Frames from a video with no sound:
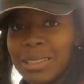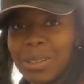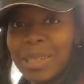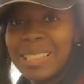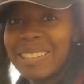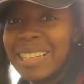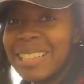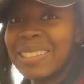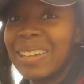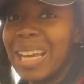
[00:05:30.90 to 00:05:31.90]

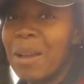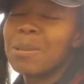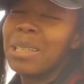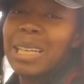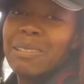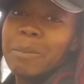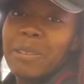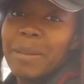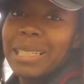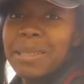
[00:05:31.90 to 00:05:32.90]
equestrians, I absolutely love a
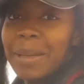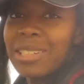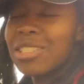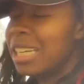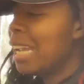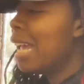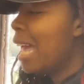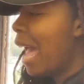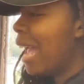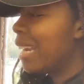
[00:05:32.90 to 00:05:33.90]
bit of matchy-matchy,
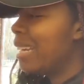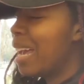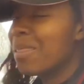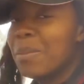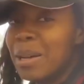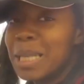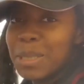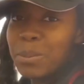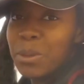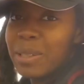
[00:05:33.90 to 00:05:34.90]
and now that
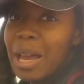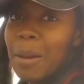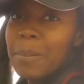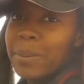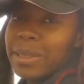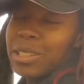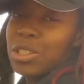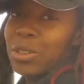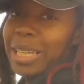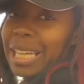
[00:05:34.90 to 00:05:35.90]
Marley's moved upward
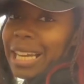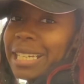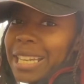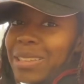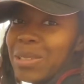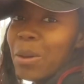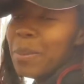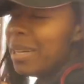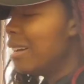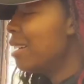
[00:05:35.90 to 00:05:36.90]
to join Candy in the
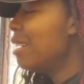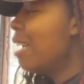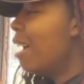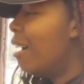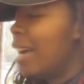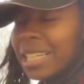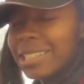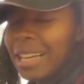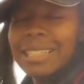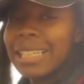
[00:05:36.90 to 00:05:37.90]
top yard, I
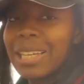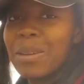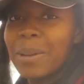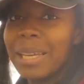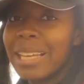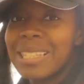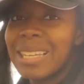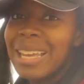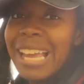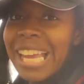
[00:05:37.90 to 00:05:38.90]
just had to get new
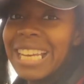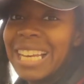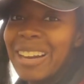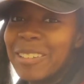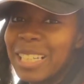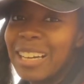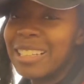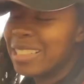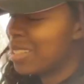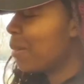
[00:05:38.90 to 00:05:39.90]
buckets in our
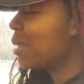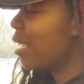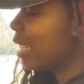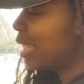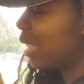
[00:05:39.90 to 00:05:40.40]
colours. So I decided